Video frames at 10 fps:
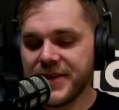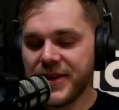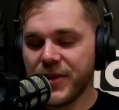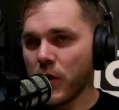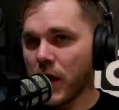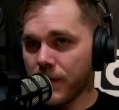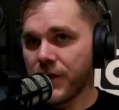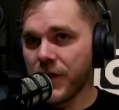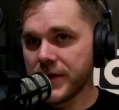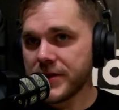Rob
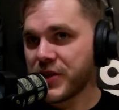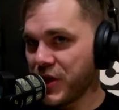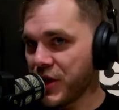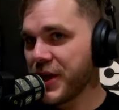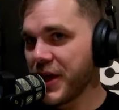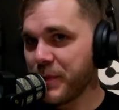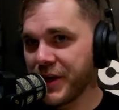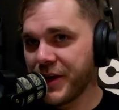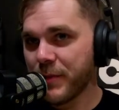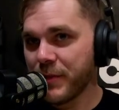Font's the young
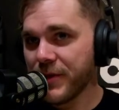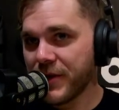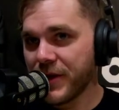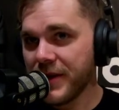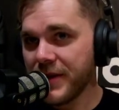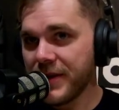up-and-comer, okay?